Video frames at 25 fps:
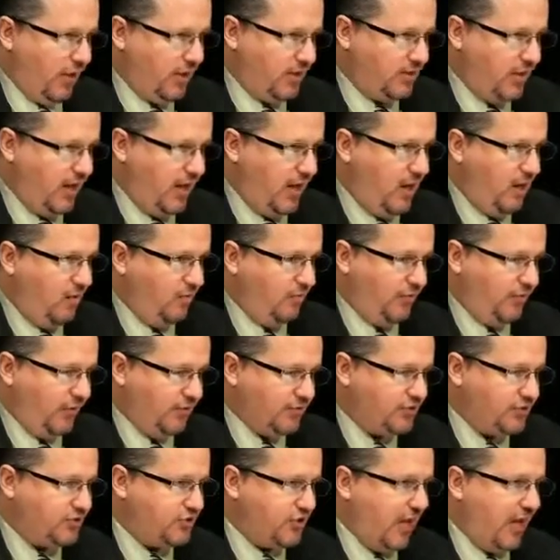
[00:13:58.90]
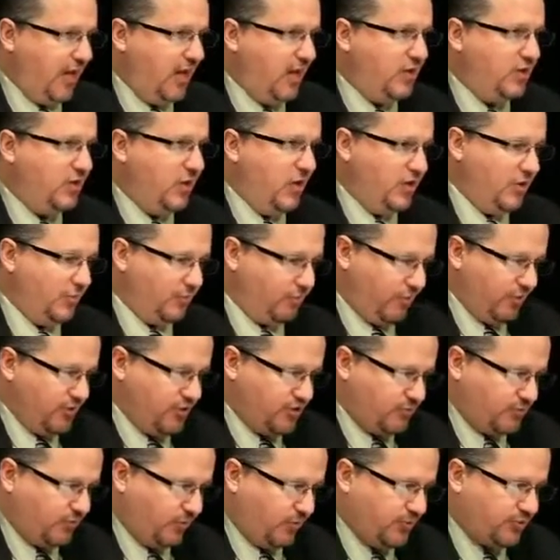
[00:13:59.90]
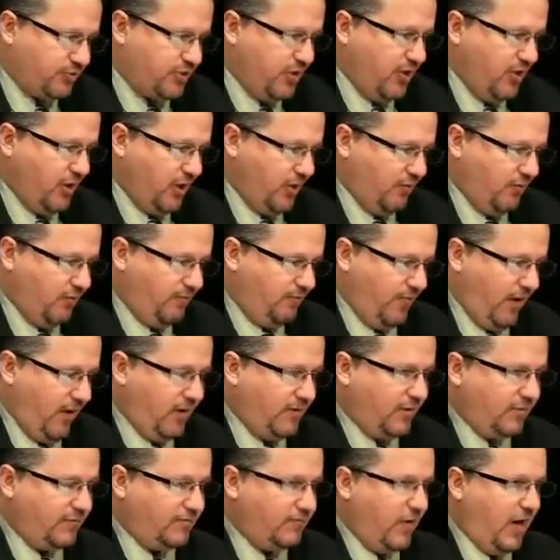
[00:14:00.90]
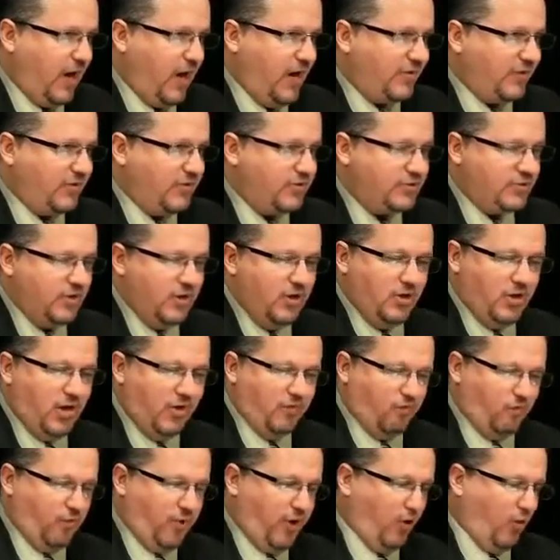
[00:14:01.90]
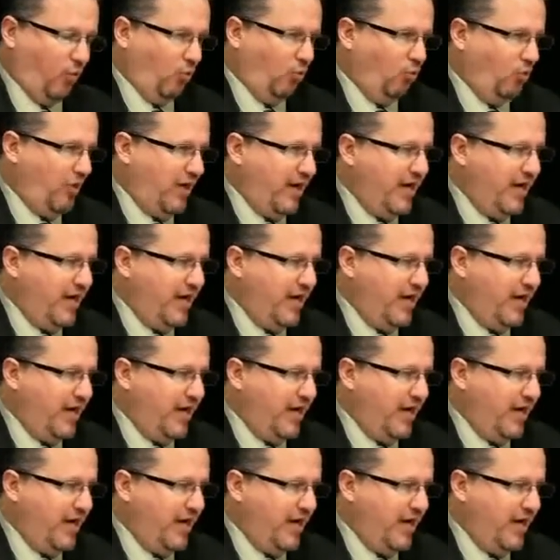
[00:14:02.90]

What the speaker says: right now, if we don't stand on the principles of the Founding Fathers, if we are